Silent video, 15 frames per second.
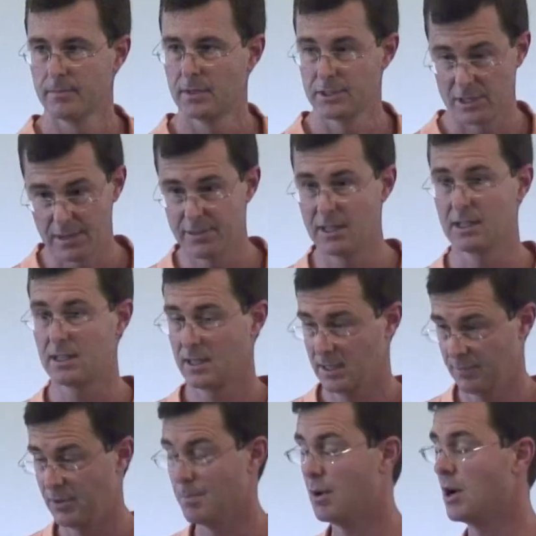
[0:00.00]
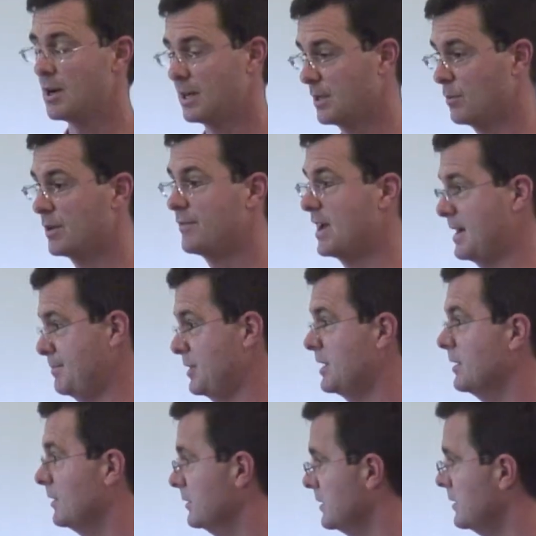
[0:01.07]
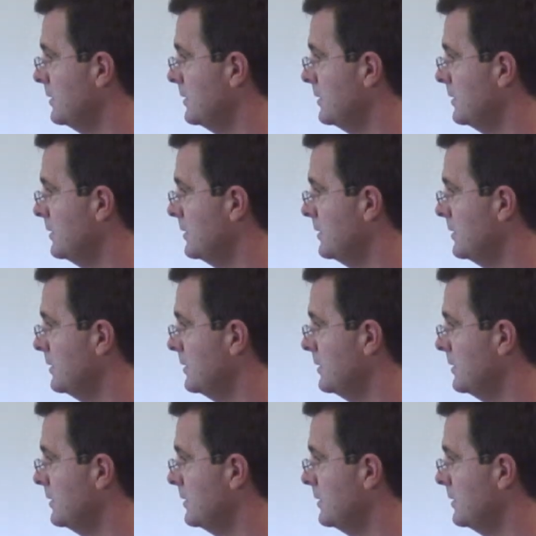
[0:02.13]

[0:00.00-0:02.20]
because I think if he bought it, he would have him killed,